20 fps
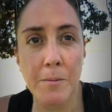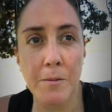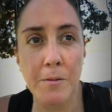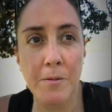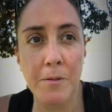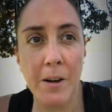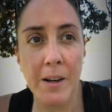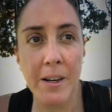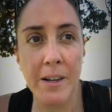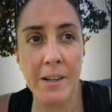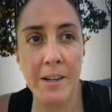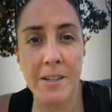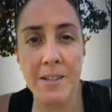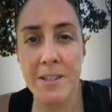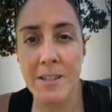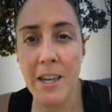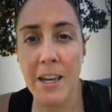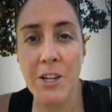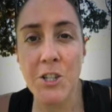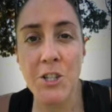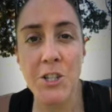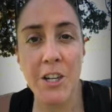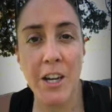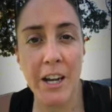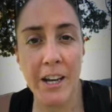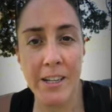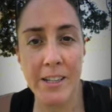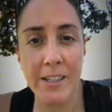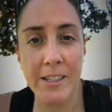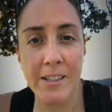find
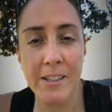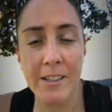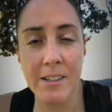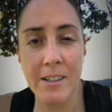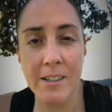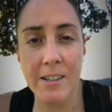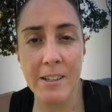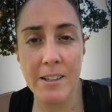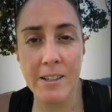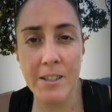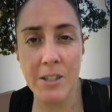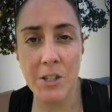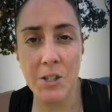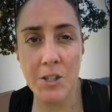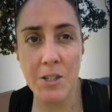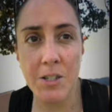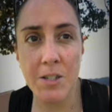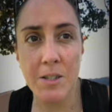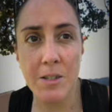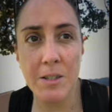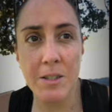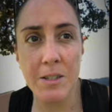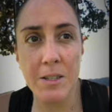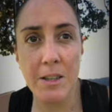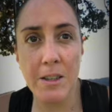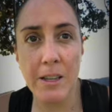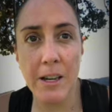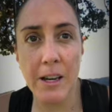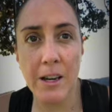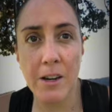satiating dishes
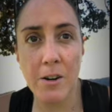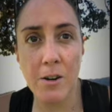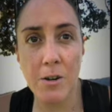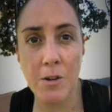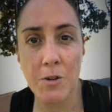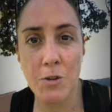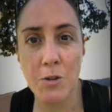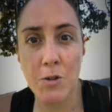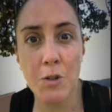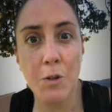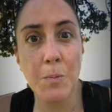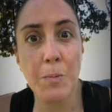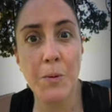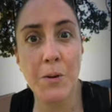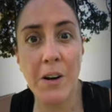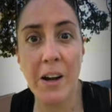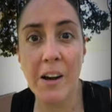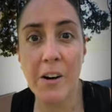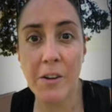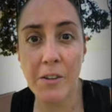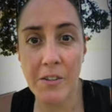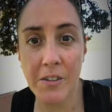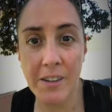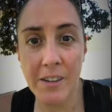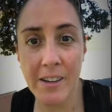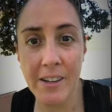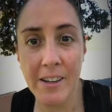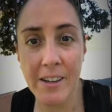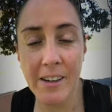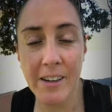that are super
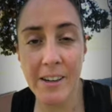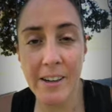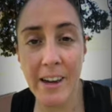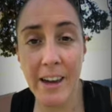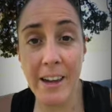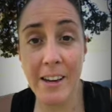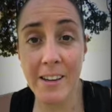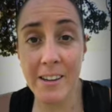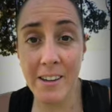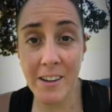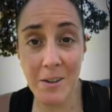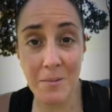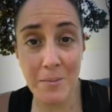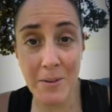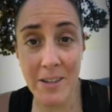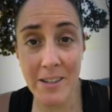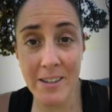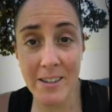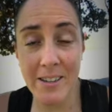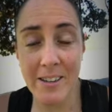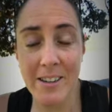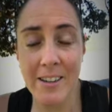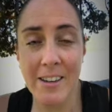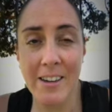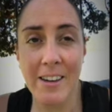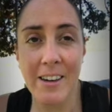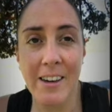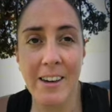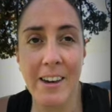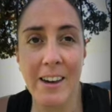healthy and yummy,
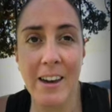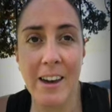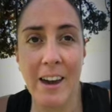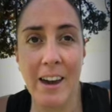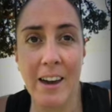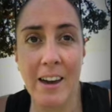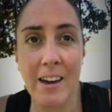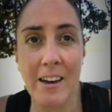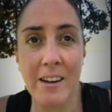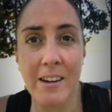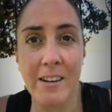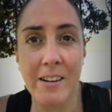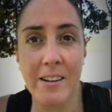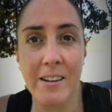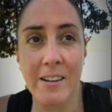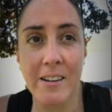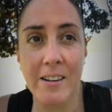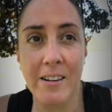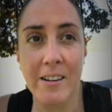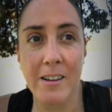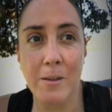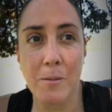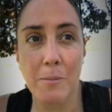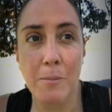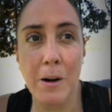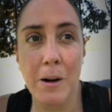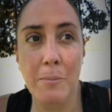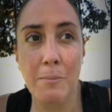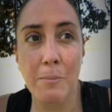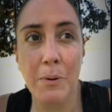and
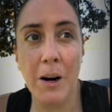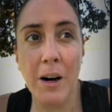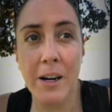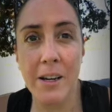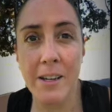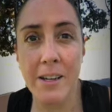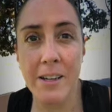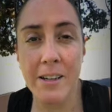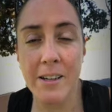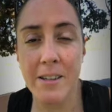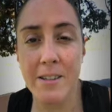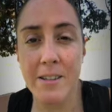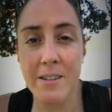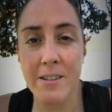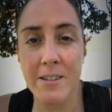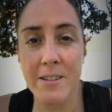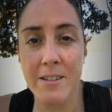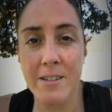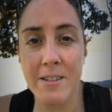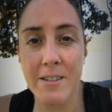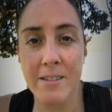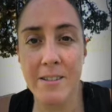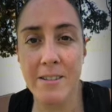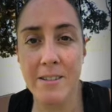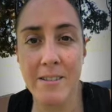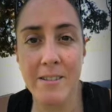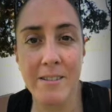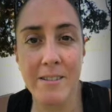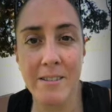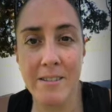my body is
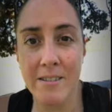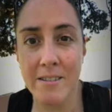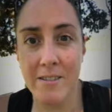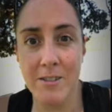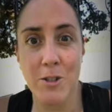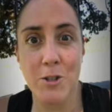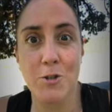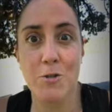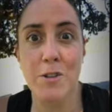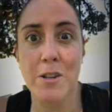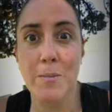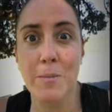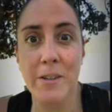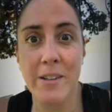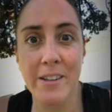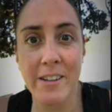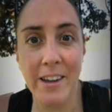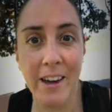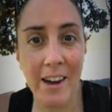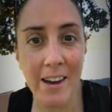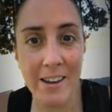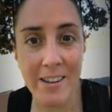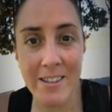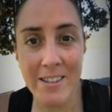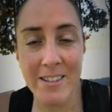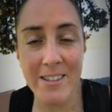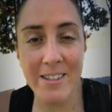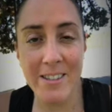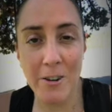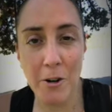screaming
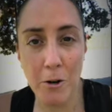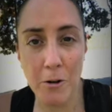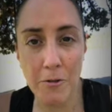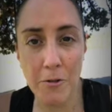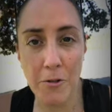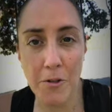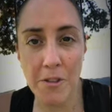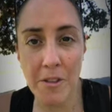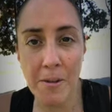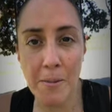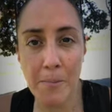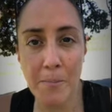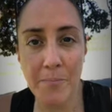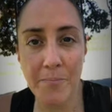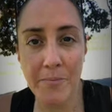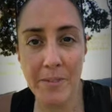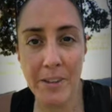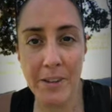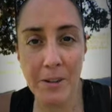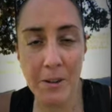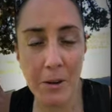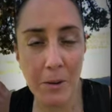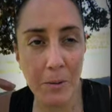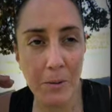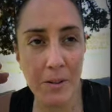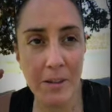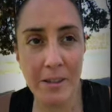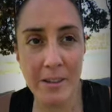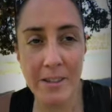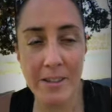yes over them. You know,
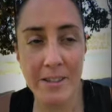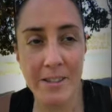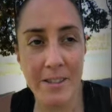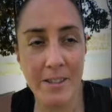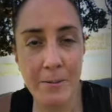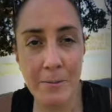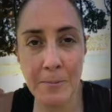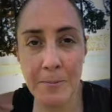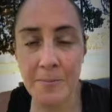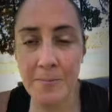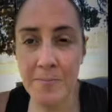it's